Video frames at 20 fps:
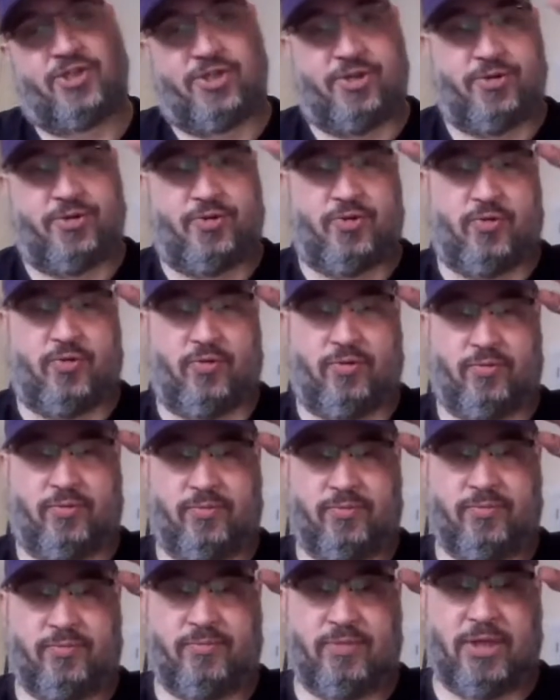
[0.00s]
you,
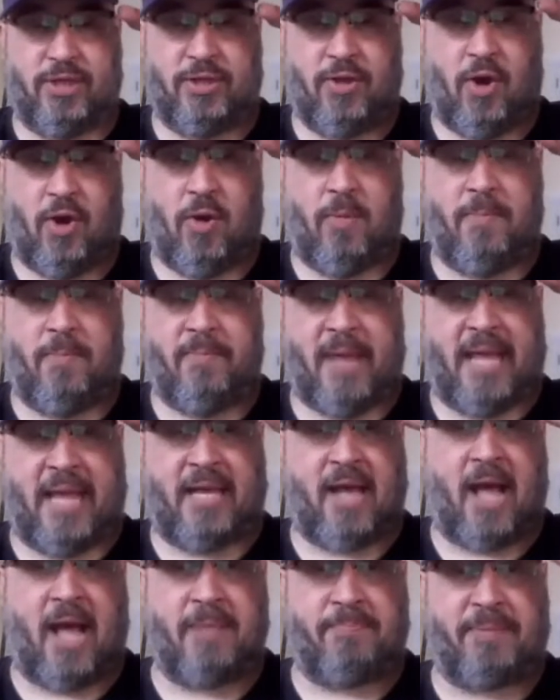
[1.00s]
may
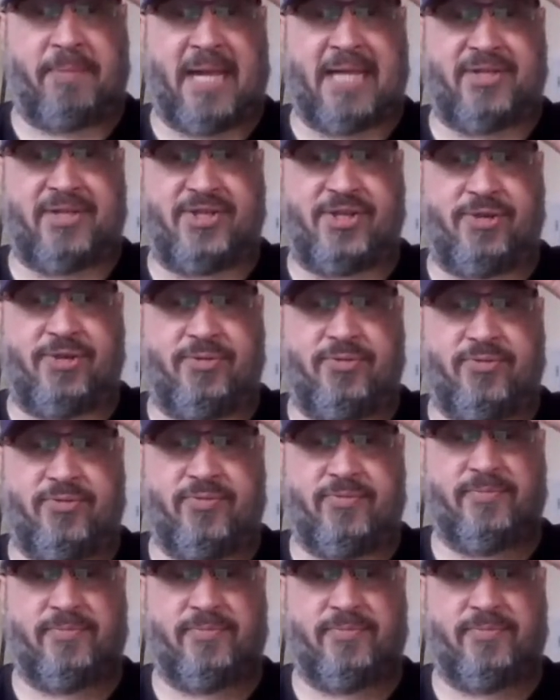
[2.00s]
God bless you.